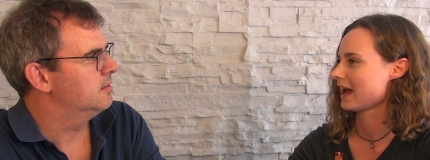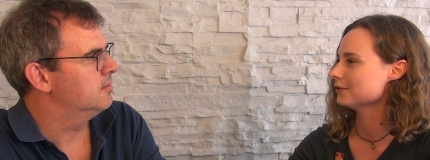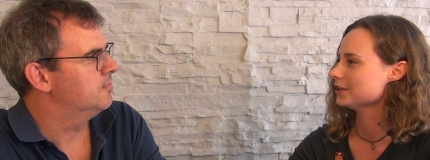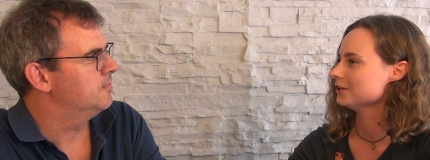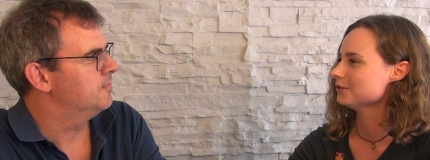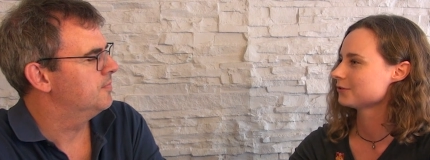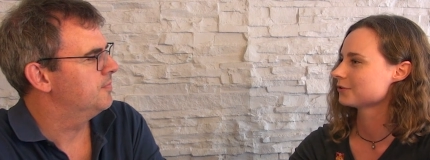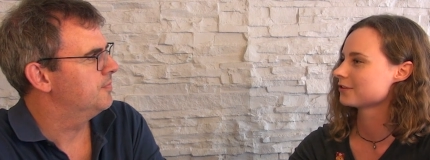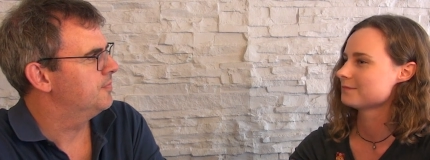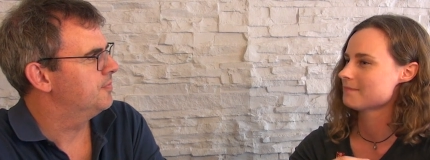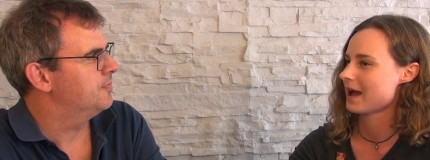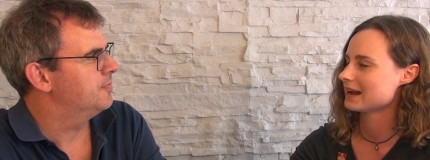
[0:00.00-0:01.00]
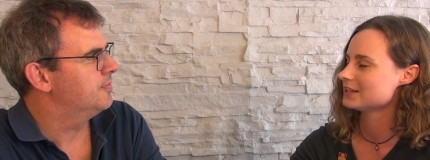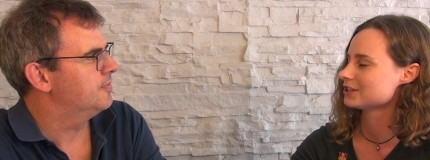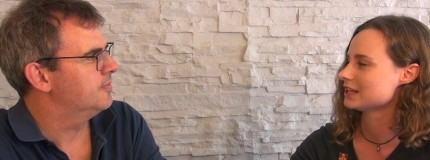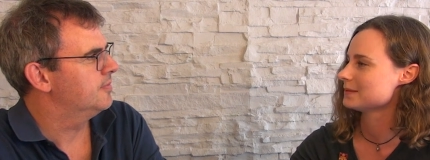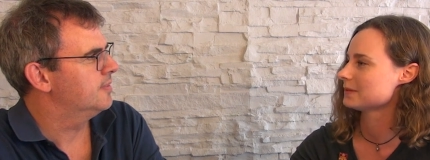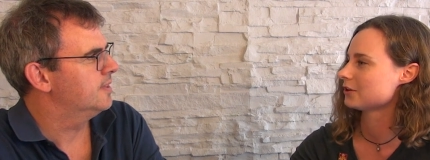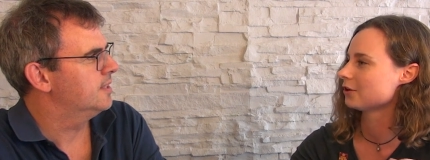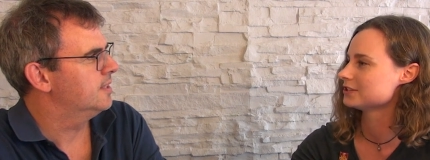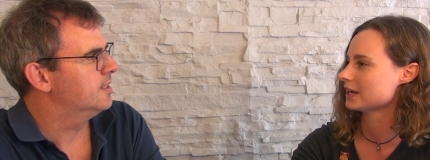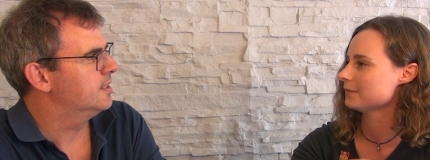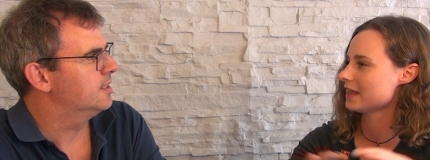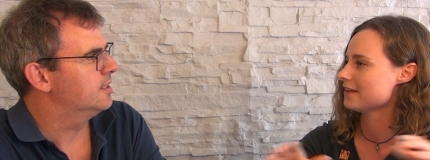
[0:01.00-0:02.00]
Speaker 1: how do you sort of manage and keep in
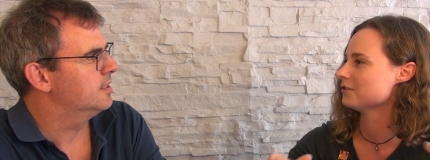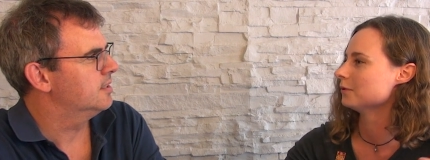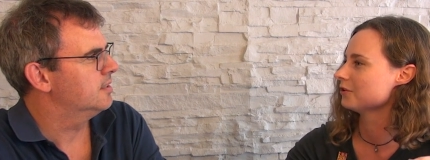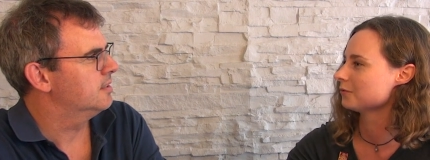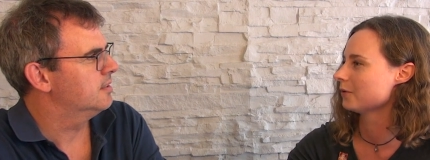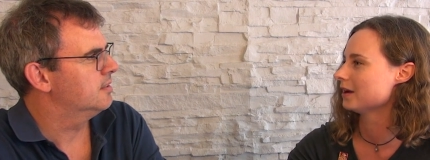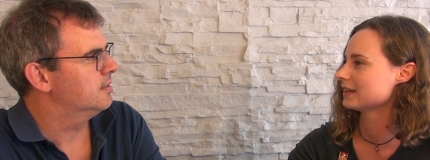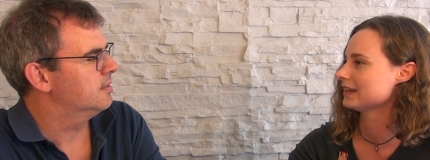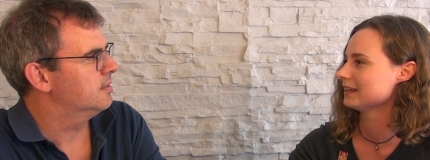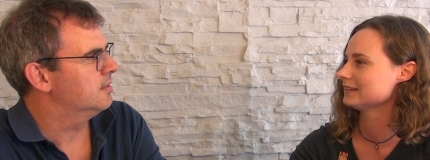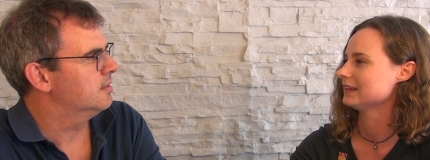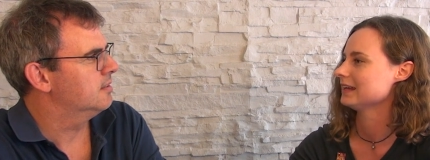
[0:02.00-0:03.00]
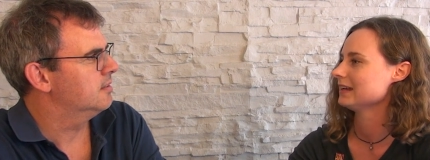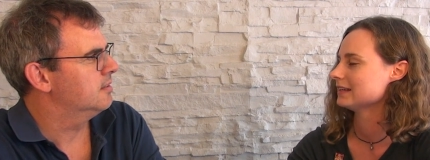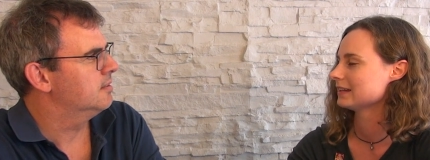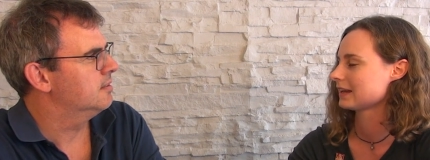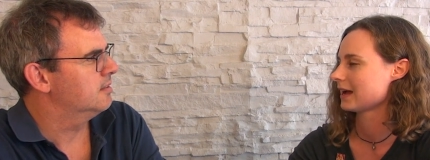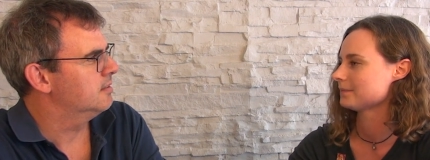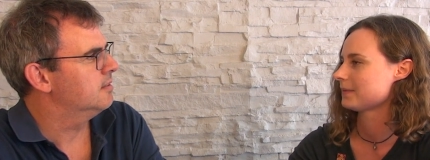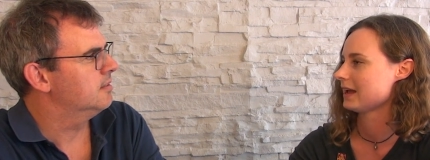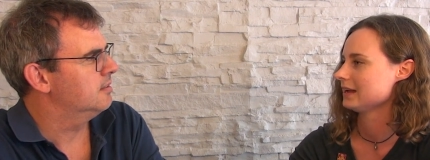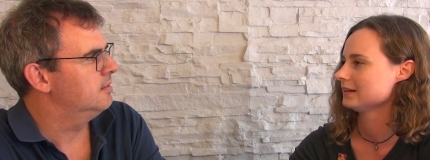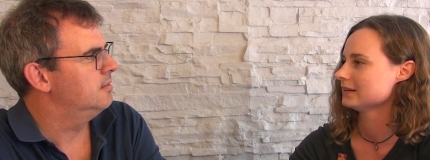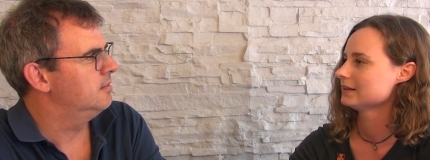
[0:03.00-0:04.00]
contact with everyone who's working in the in the
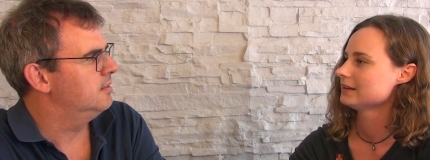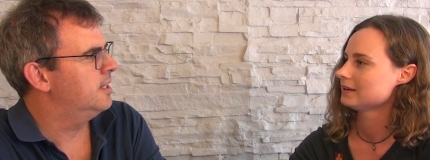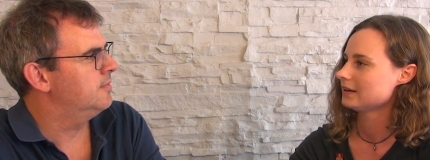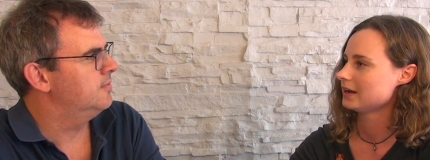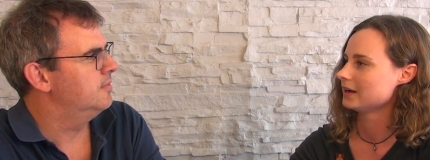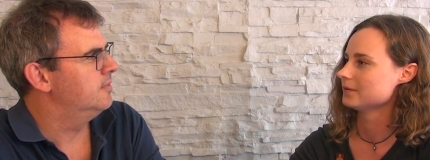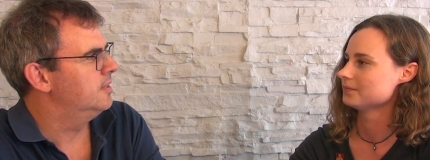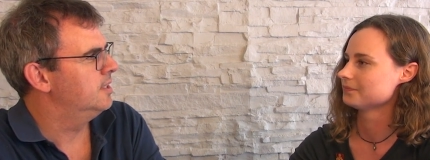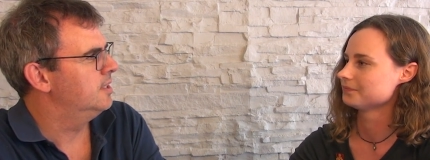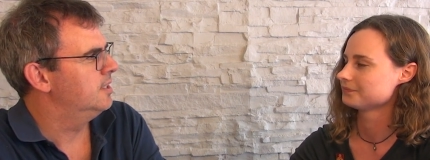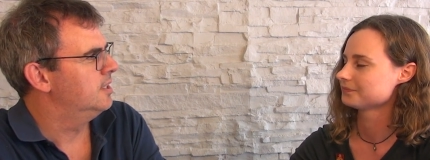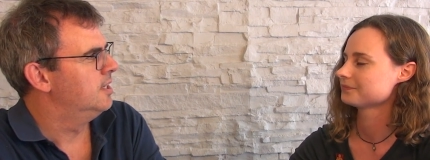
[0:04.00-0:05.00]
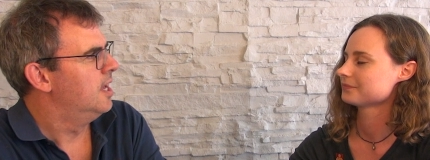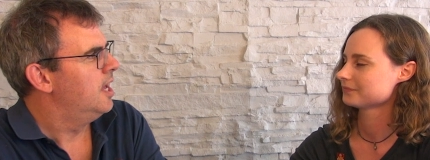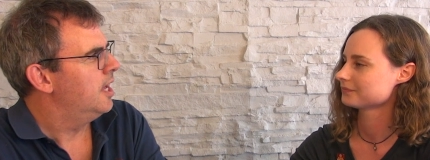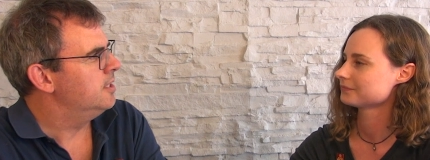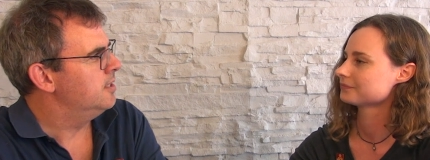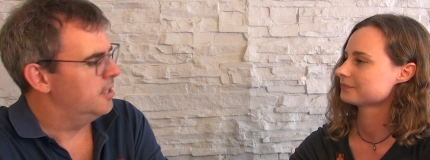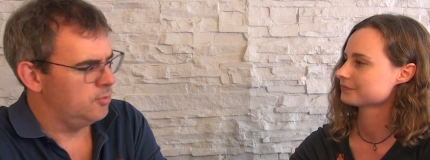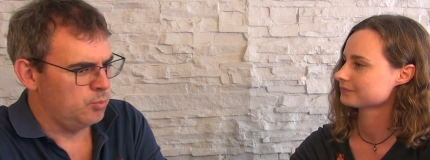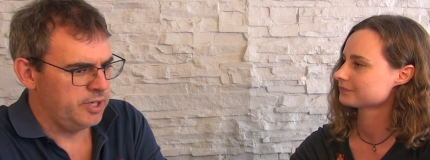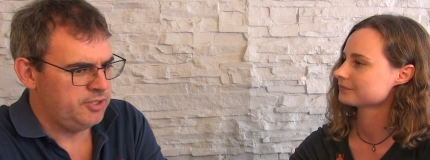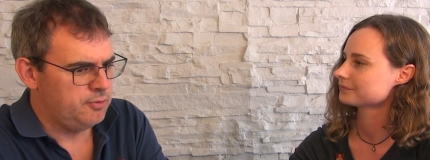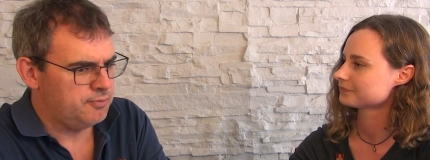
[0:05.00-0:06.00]
campaign. Um,
Speaker 2: and, and
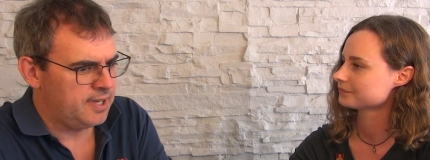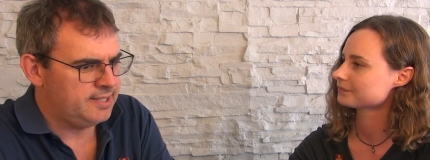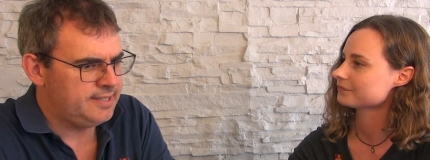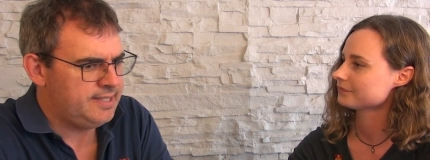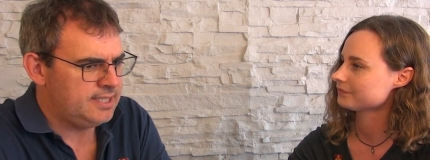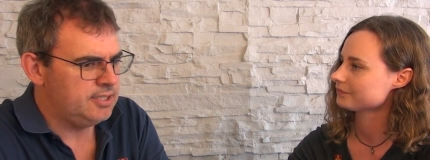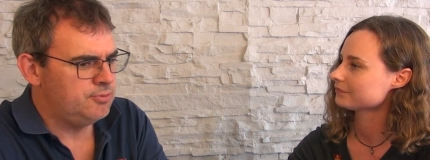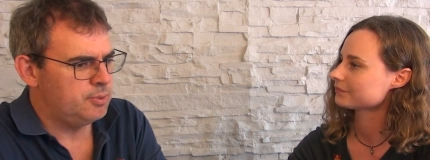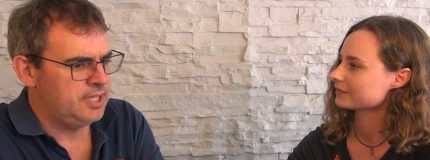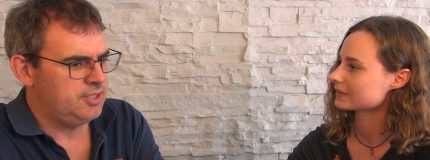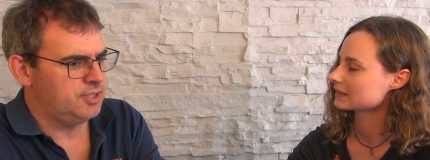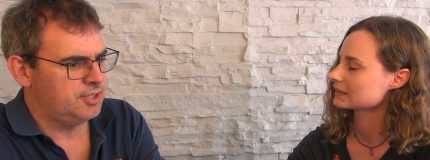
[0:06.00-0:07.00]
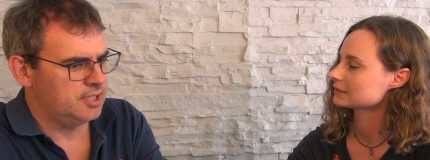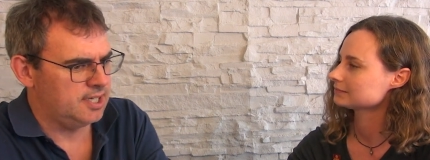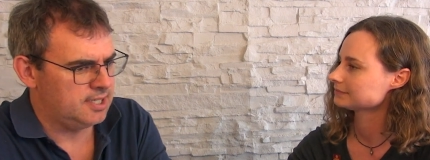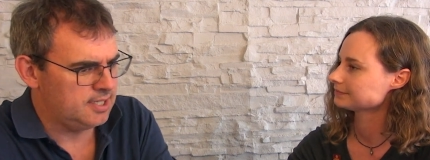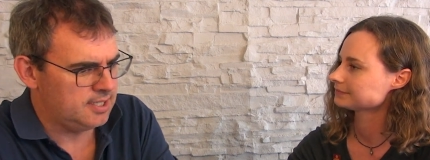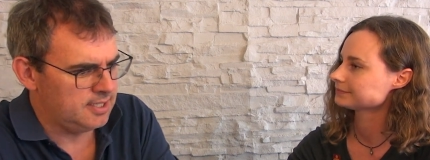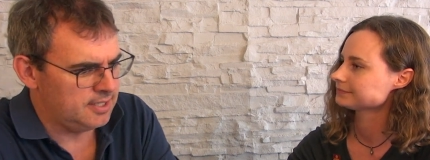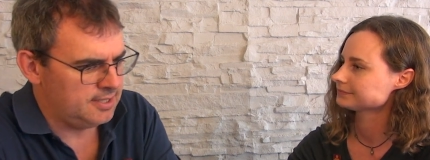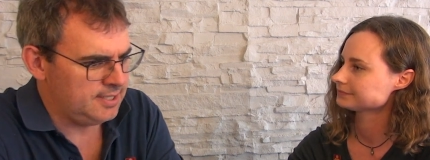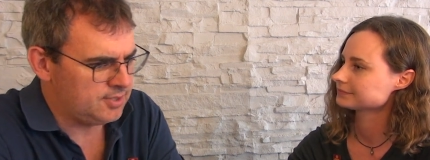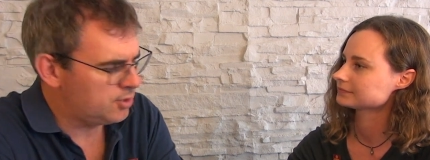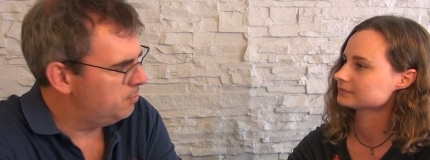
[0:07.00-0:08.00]
when you finally did reach uh,
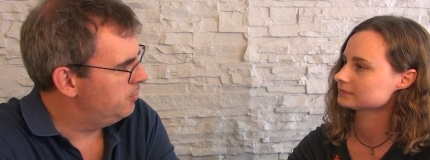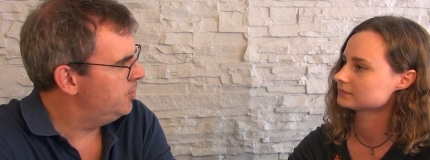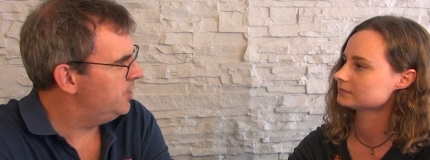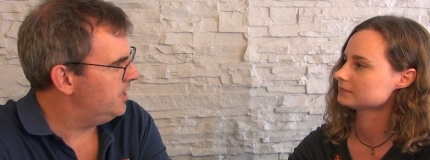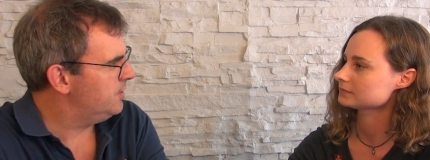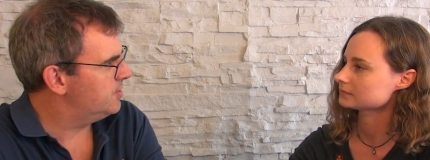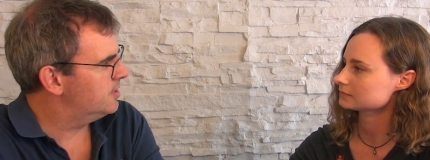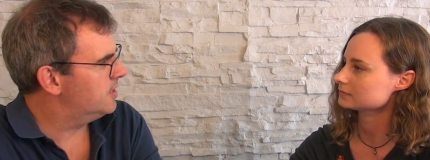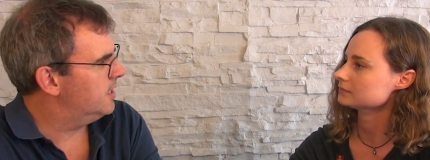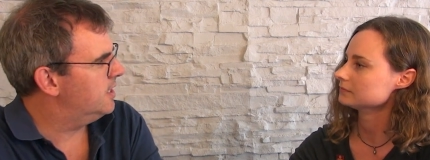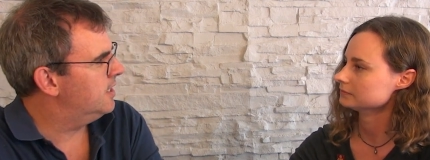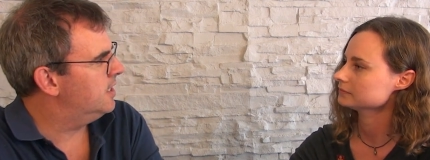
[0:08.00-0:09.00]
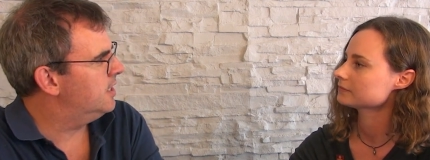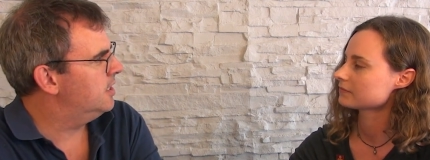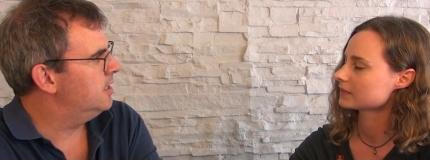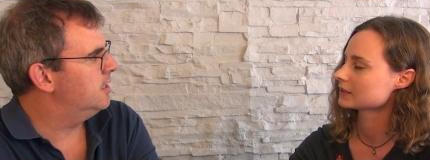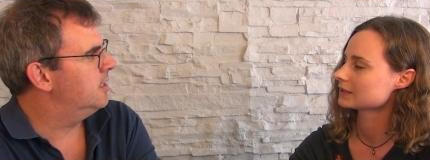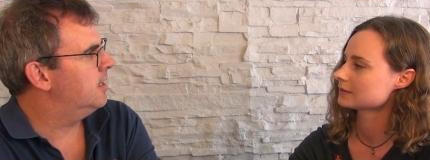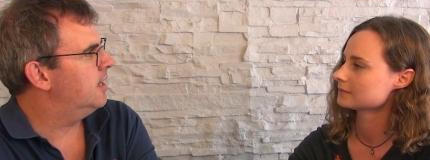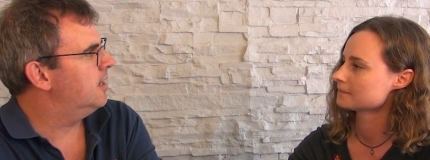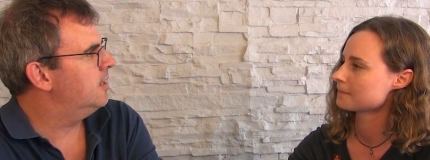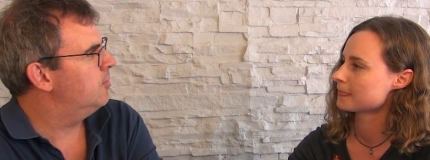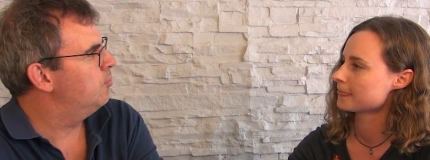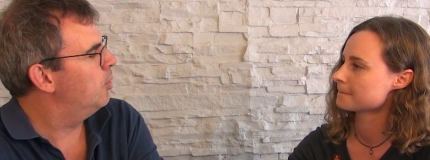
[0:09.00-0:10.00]
these communities, uh,
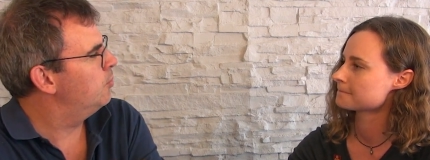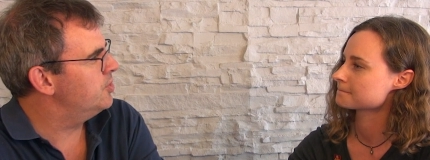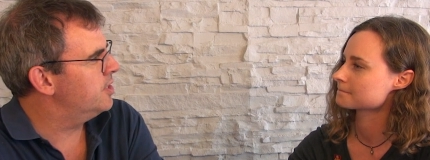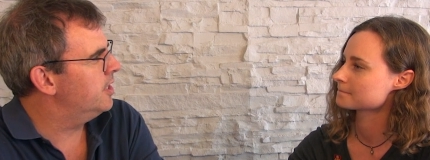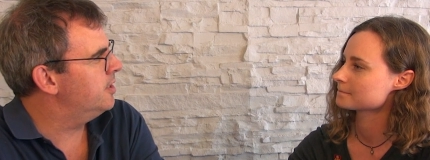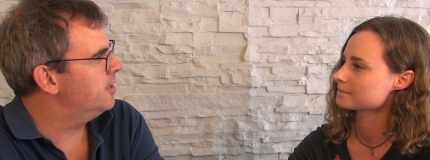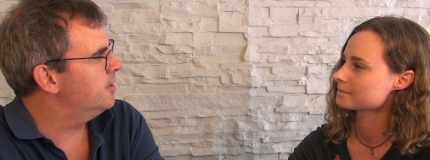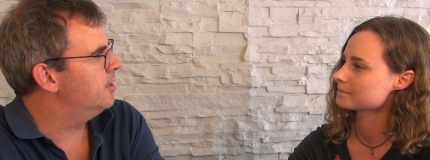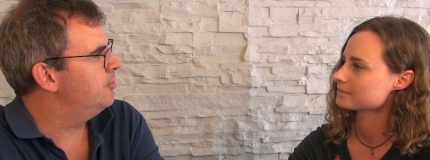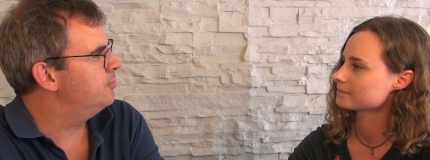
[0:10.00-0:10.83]
what uh, was their